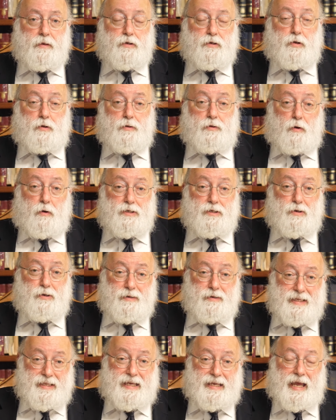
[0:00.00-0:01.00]
So it also
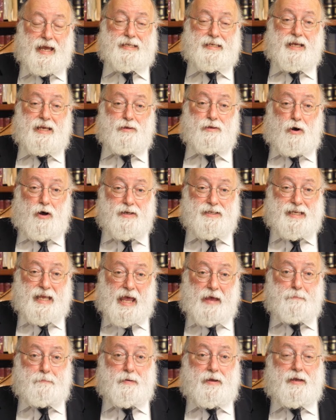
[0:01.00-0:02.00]
indicates on the Oz
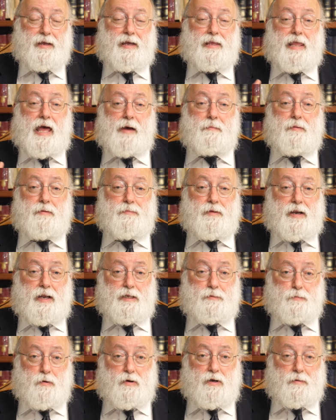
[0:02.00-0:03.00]
Epech El Amim that I
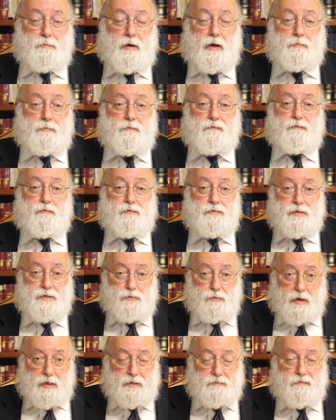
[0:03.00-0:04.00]
spoke about before, the
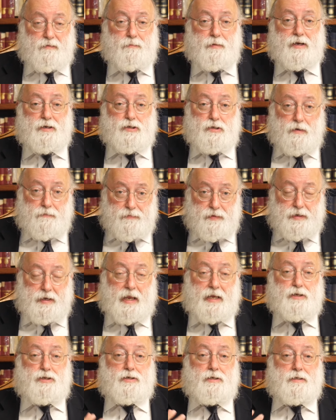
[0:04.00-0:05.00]
transformation of the
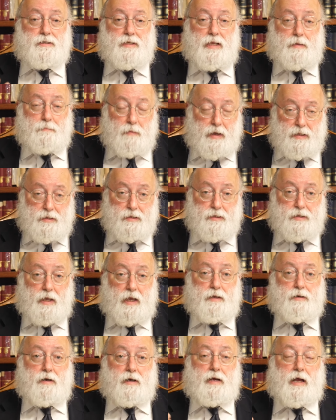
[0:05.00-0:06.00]
nations that Matan
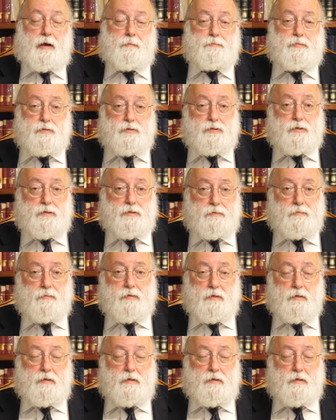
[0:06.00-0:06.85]
Torah accomplishes.